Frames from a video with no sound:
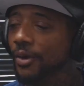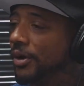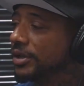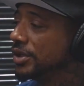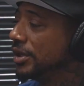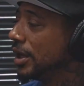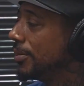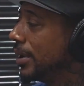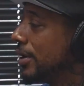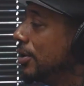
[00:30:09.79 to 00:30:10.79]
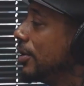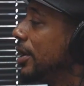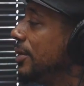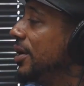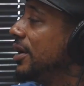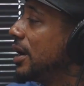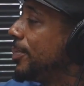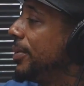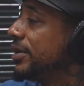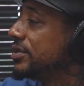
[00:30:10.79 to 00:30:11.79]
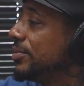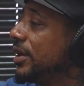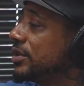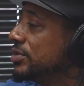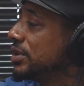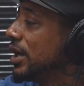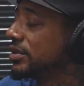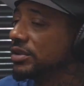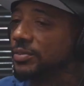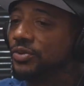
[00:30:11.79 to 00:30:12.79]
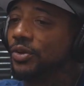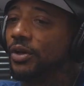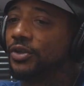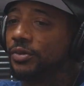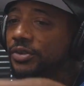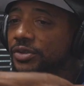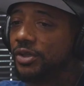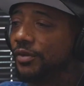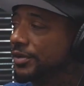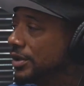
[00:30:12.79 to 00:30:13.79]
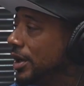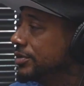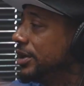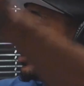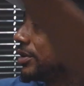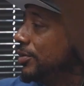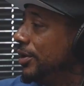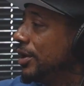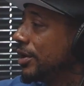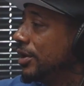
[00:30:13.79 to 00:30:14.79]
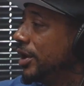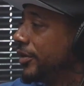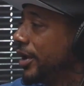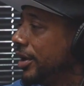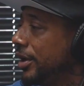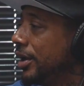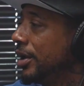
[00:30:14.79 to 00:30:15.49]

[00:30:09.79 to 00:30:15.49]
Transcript: Well, I tell y'all about God, hey man, y'all pass them out some socks and some toiletries and stuff because y'all was asking where y'all can give it out at.